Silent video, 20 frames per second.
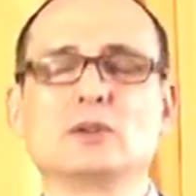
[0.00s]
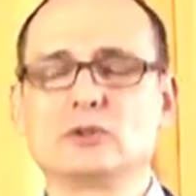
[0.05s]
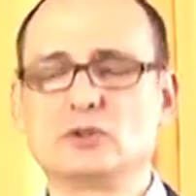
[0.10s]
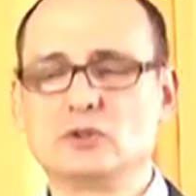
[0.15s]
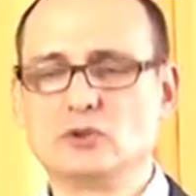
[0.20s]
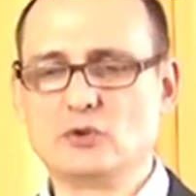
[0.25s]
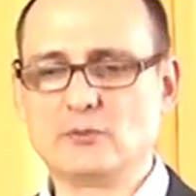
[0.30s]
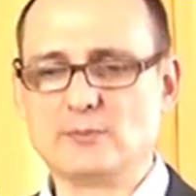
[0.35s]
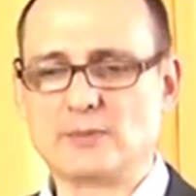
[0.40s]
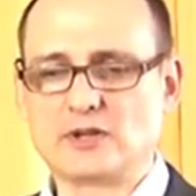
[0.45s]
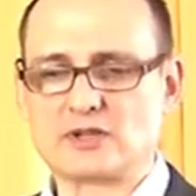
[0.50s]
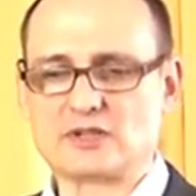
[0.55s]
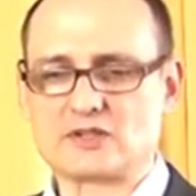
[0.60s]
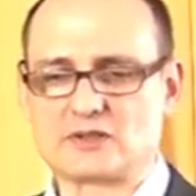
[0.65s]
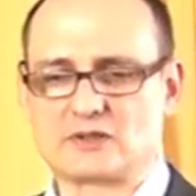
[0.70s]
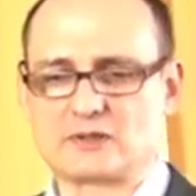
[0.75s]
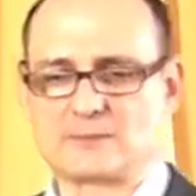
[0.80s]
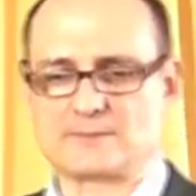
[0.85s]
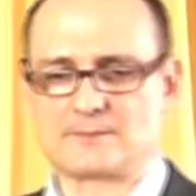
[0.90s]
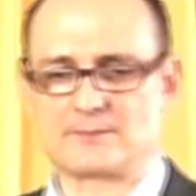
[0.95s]
You
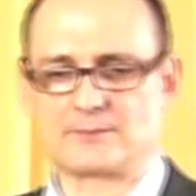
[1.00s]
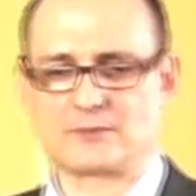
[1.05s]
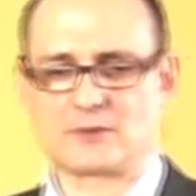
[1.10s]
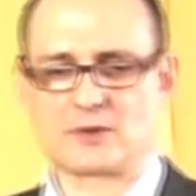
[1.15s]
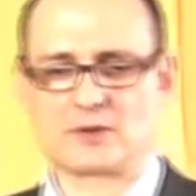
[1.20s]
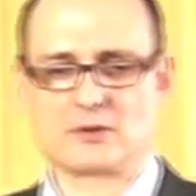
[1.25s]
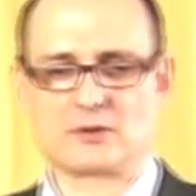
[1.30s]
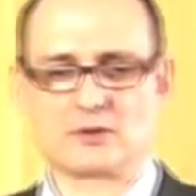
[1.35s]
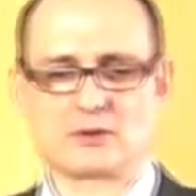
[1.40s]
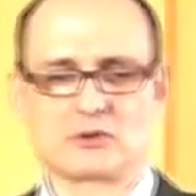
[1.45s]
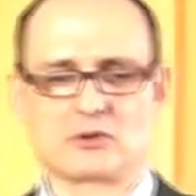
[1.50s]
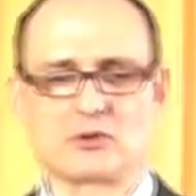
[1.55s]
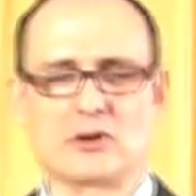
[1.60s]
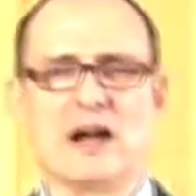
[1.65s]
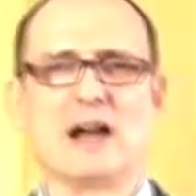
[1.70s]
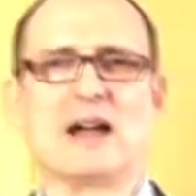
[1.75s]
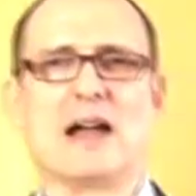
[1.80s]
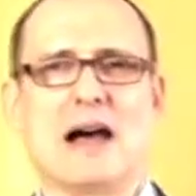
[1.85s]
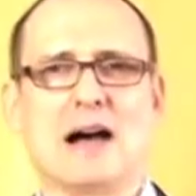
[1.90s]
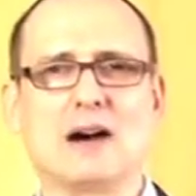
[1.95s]
must
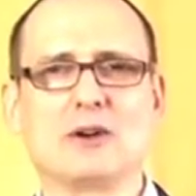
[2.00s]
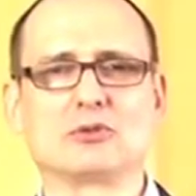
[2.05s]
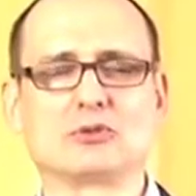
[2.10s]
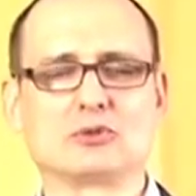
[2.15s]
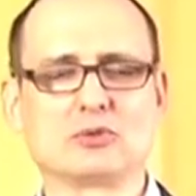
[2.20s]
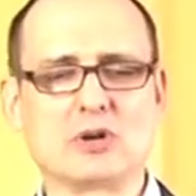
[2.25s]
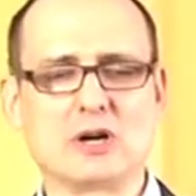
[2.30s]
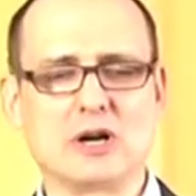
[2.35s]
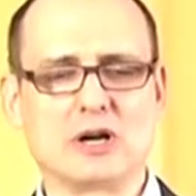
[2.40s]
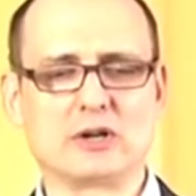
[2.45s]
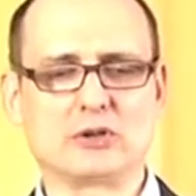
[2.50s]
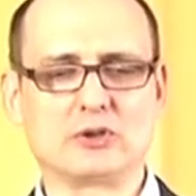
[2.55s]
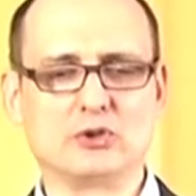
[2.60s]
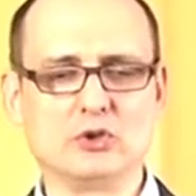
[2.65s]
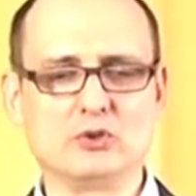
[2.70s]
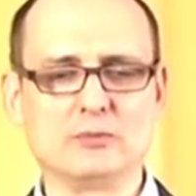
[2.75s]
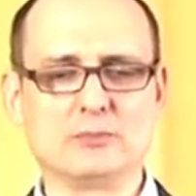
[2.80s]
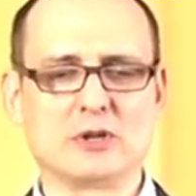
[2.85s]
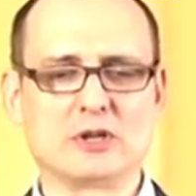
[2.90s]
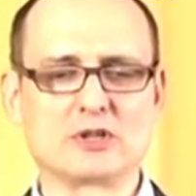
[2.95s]
cry out to God.
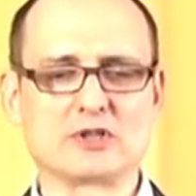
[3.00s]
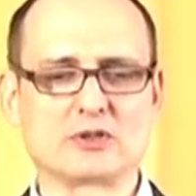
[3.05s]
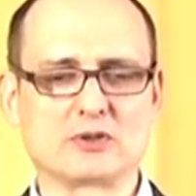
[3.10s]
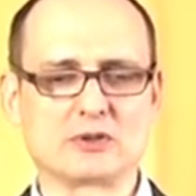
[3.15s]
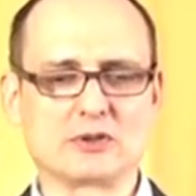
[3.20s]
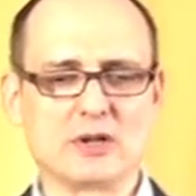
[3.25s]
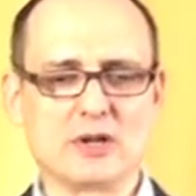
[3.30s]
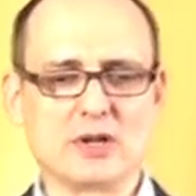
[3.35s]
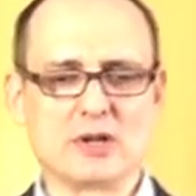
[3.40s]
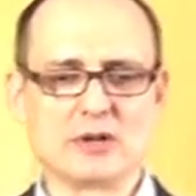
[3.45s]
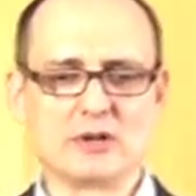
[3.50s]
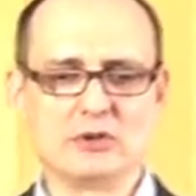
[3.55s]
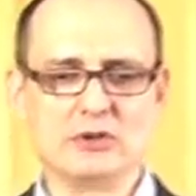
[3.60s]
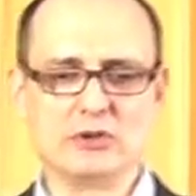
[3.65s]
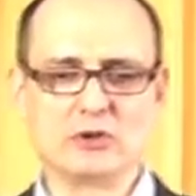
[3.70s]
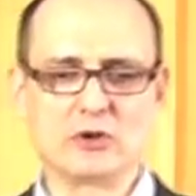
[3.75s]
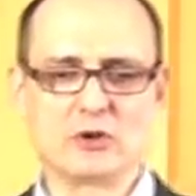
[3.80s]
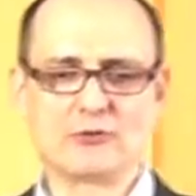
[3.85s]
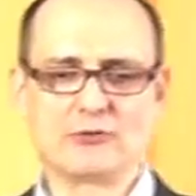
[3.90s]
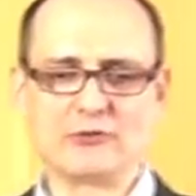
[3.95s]
You must,
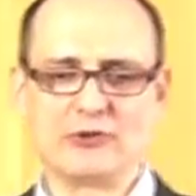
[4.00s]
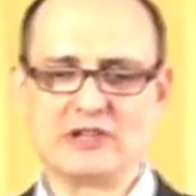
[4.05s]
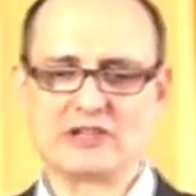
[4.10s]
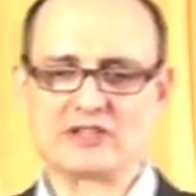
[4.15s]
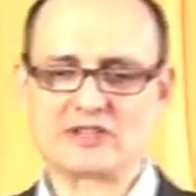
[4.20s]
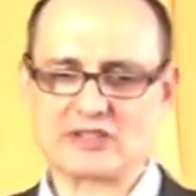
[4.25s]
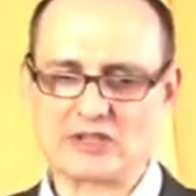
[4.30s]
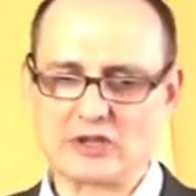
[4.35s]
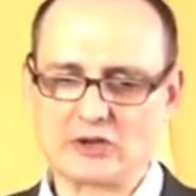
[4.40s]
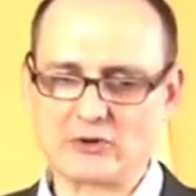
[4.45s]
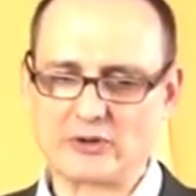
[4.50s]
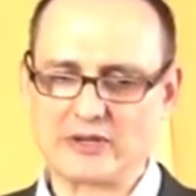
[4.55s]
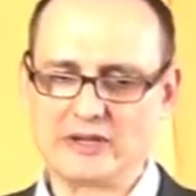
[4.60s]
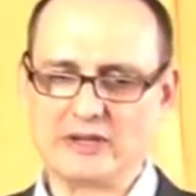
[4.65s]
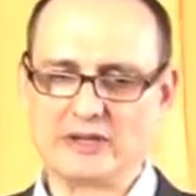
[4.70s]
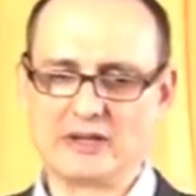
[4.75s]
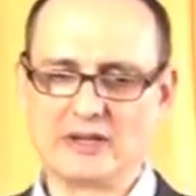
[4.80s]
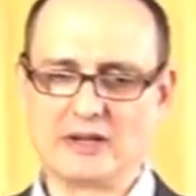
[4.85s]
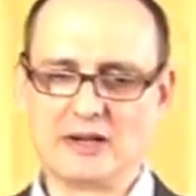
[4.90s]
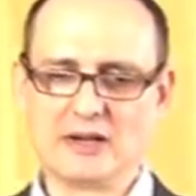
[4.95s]
you know, feel sorry.